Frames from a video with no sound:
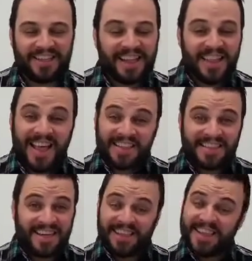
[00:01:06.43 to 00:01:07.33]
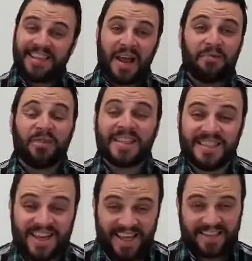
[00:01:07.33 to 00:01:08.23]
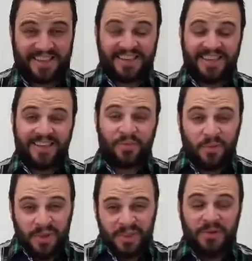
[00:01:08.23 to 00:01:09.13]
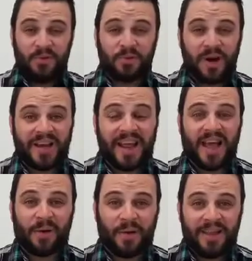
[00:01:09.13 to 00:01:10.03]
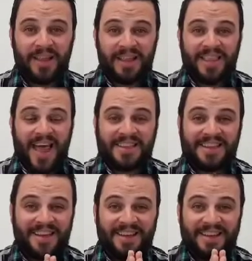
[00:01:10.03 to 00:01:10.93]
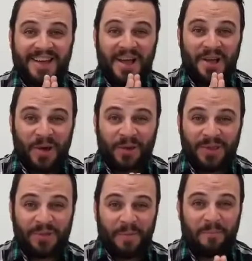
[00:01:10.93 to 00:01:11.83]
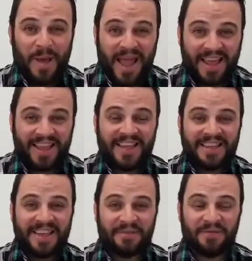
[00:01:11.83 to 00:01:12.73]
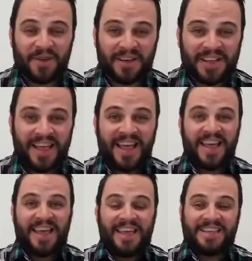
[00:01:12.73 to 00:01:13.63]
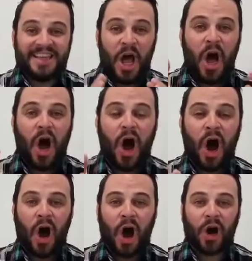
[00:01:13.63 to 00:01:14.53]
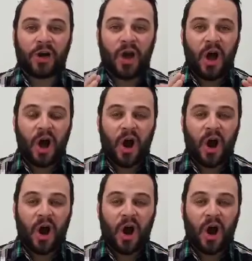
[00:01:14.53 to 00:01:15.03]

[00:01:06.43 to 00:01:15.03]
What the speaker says: Let that sit, let that resonate with you right now, that going through a bank to get funding is hard.